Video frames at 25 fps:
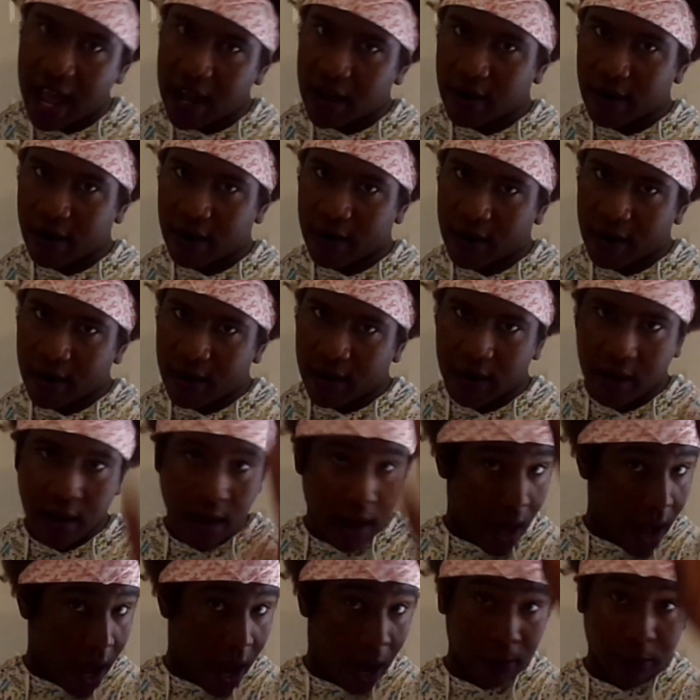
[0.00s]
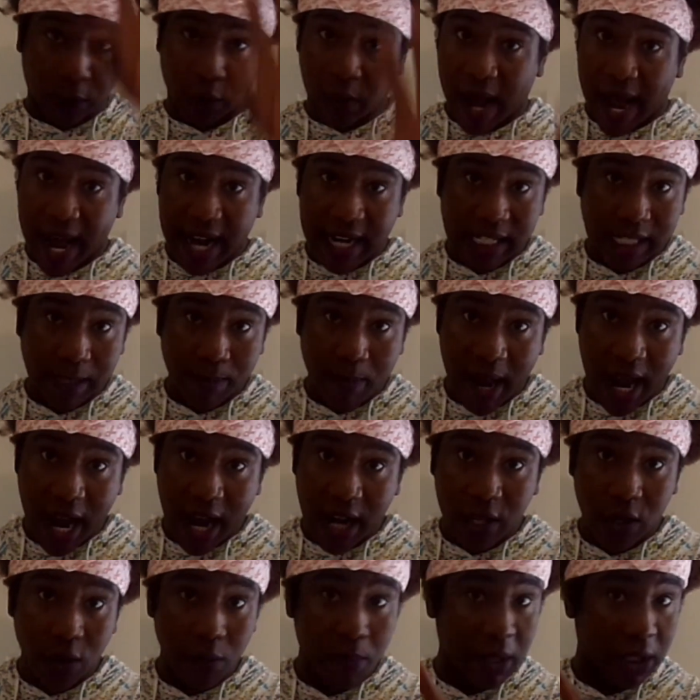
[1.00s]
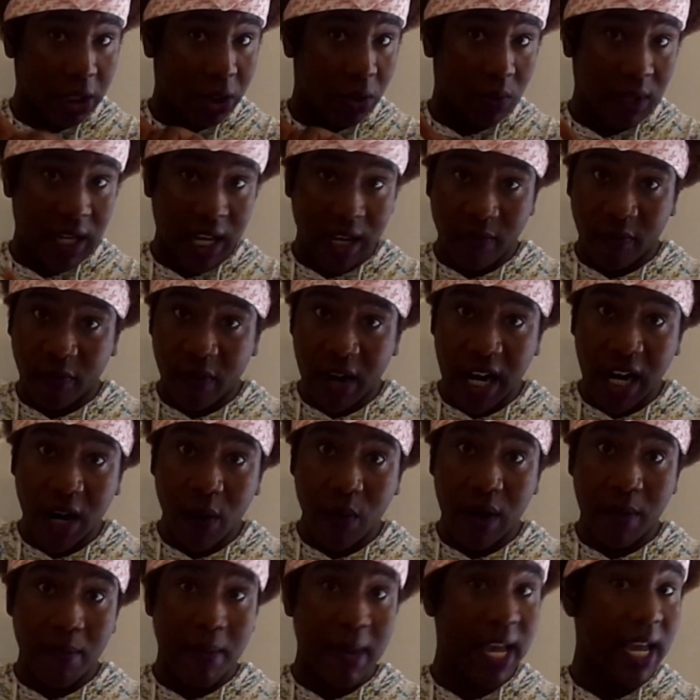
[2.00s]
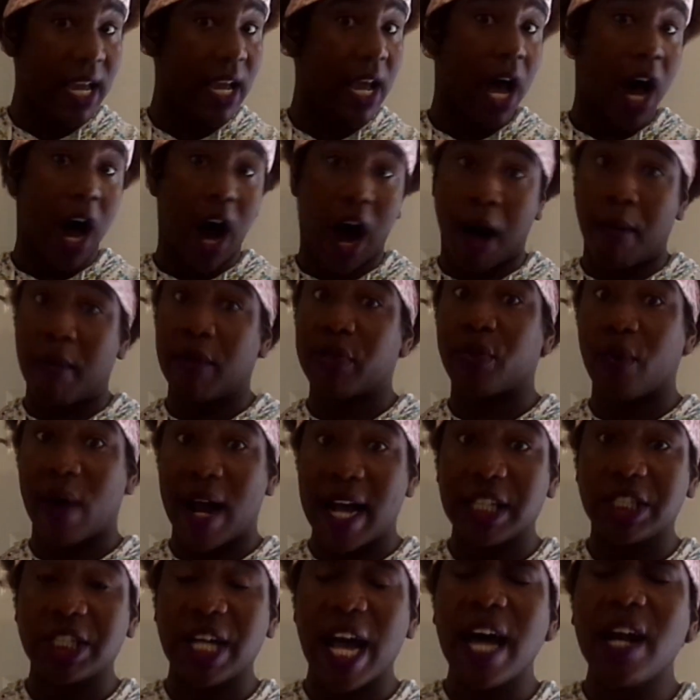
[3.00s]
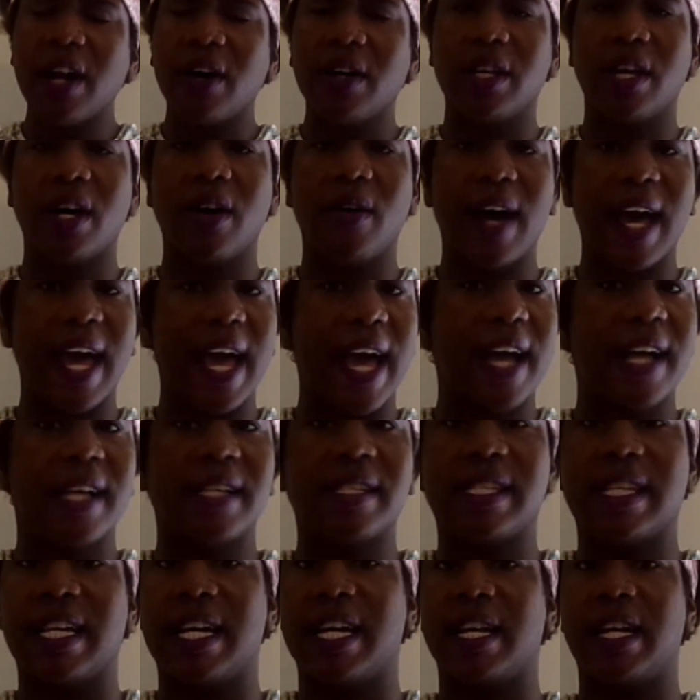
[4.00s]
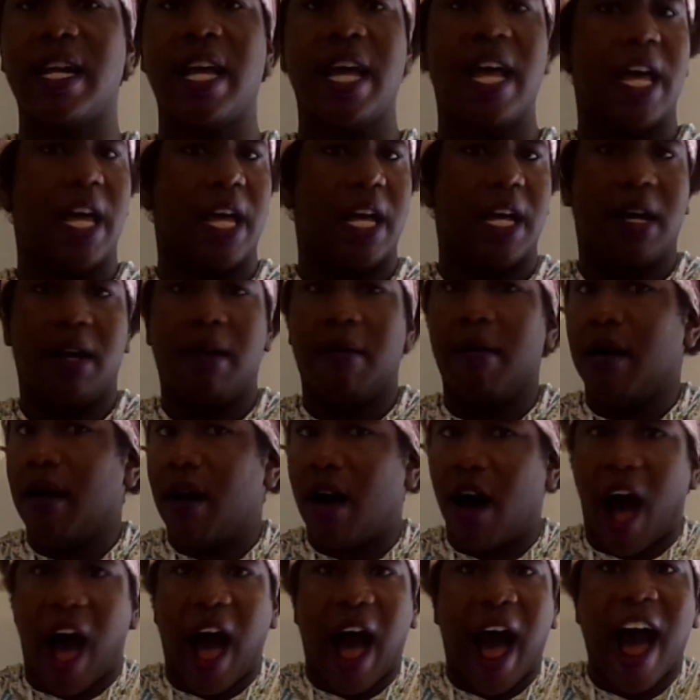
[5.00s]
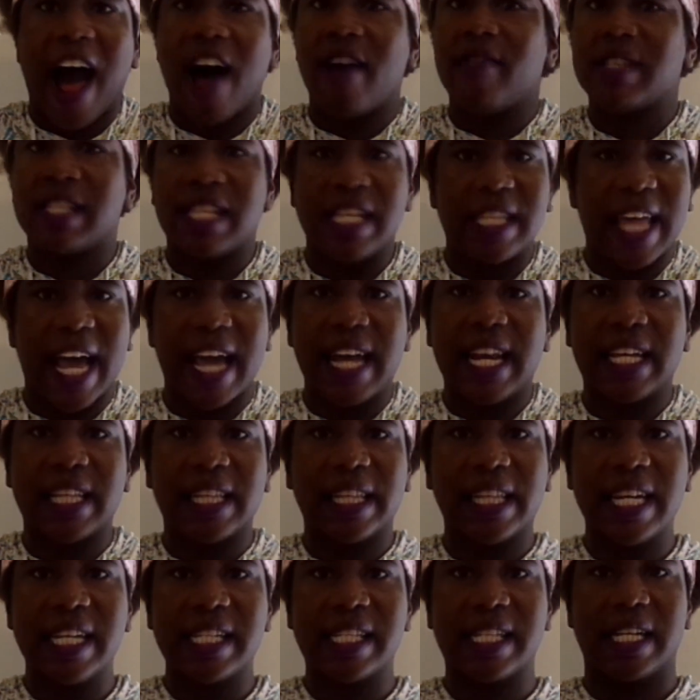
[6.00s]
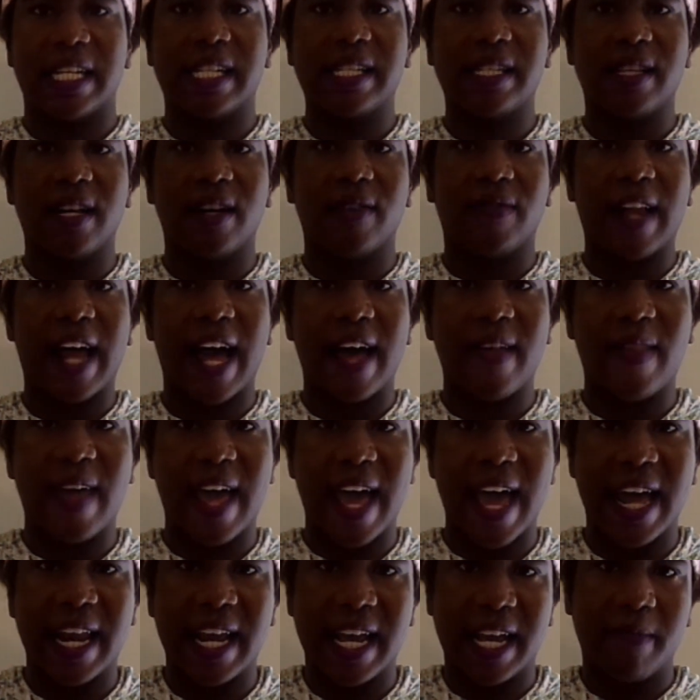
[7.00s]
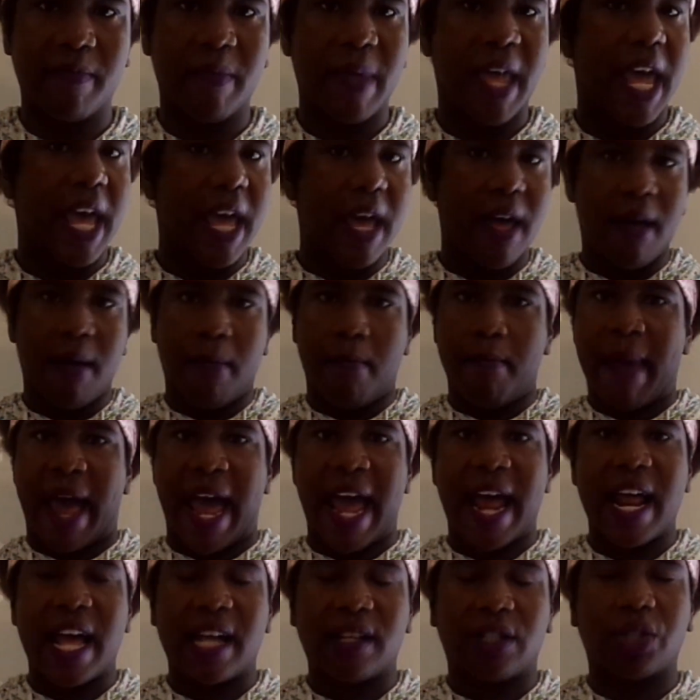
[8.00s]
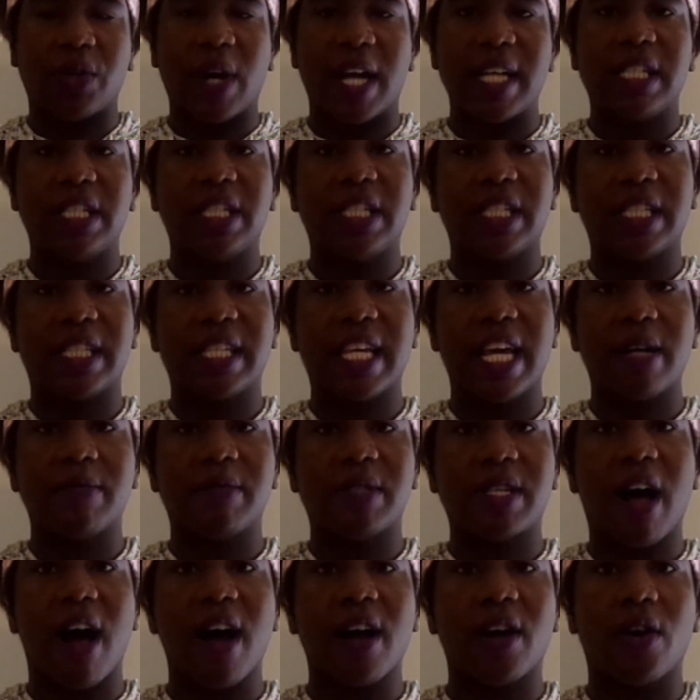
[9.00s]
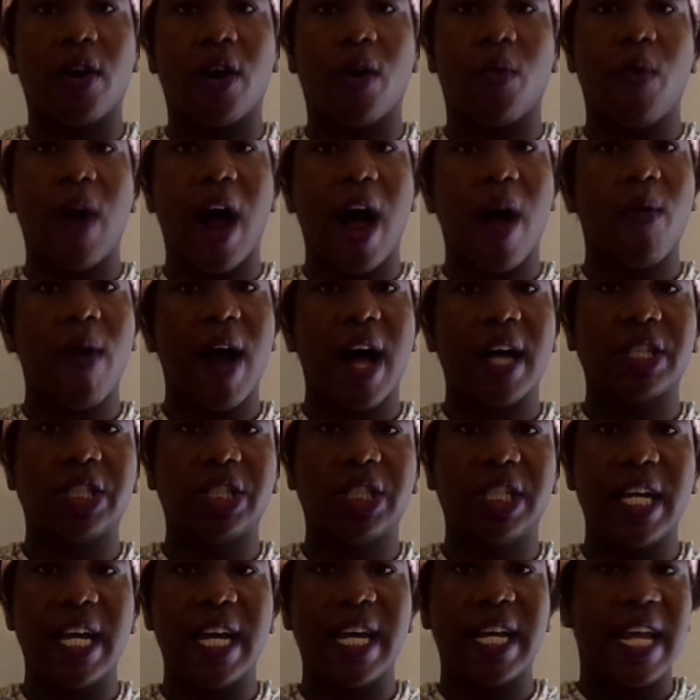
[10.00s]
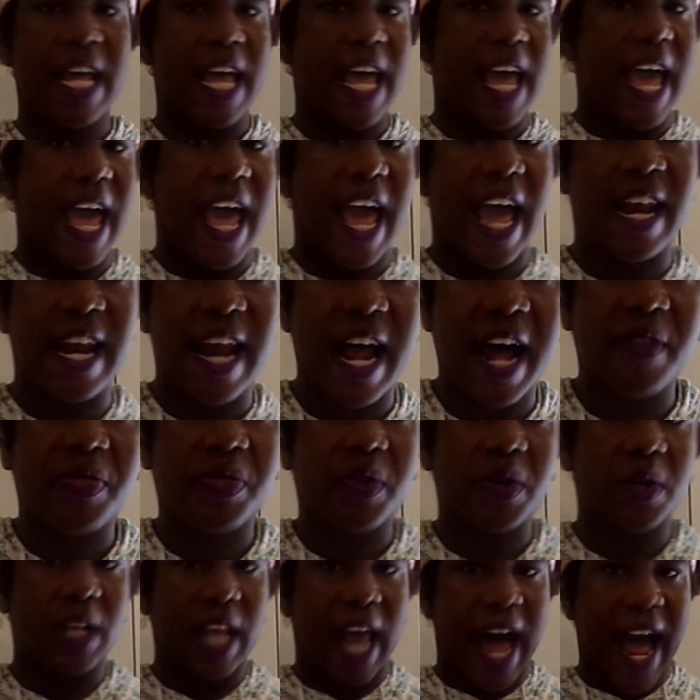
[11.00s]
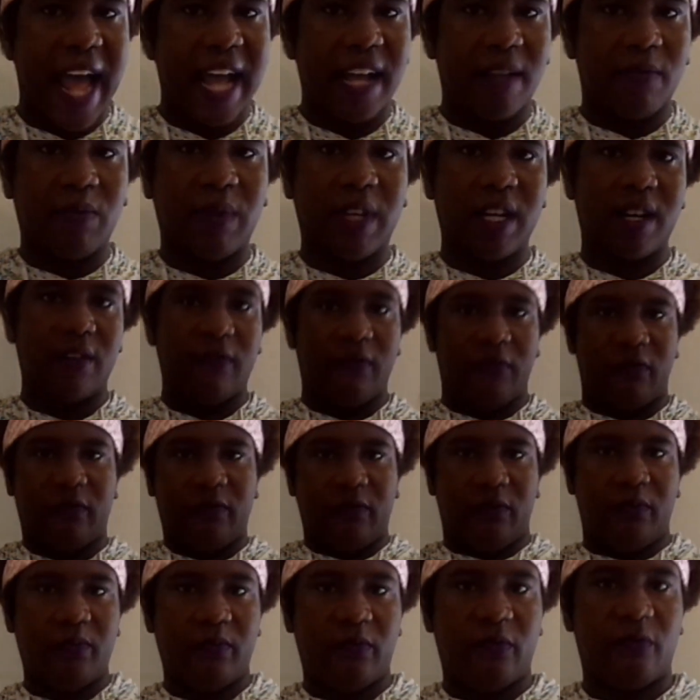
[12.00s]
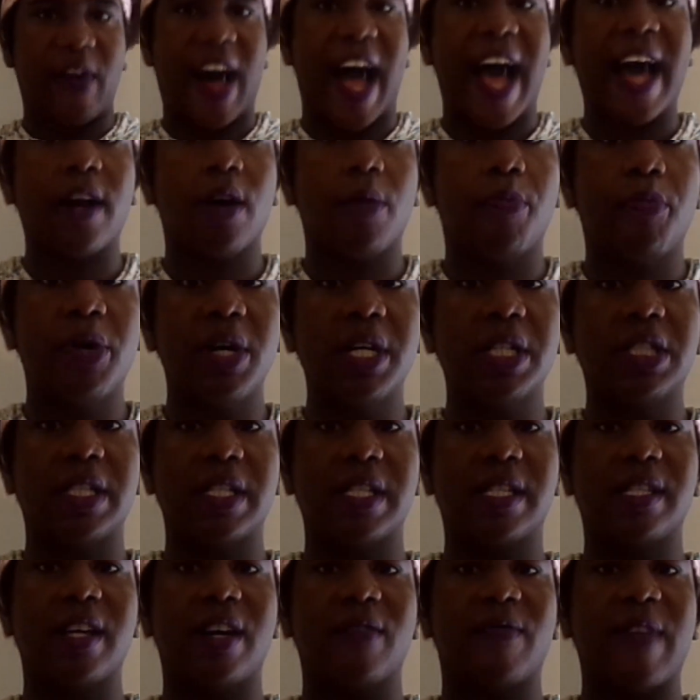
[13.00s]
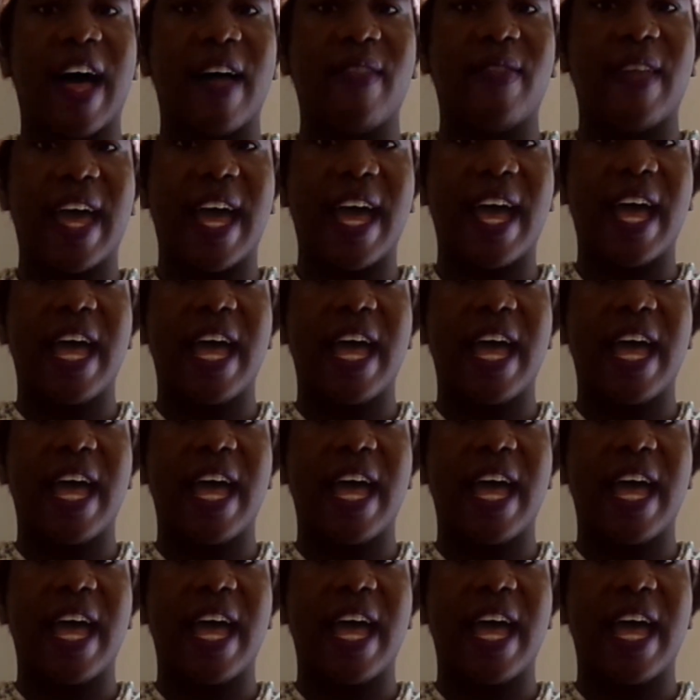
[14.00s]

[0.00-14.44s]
girl, I'm trying to spare you, but you keep fucking with me. I'm going to thrash out on your ass. And obviously, they didn't listen and stuff like that. And Tracy just kept talking her rah-rah shit. And after, like, the final push and stuff like that,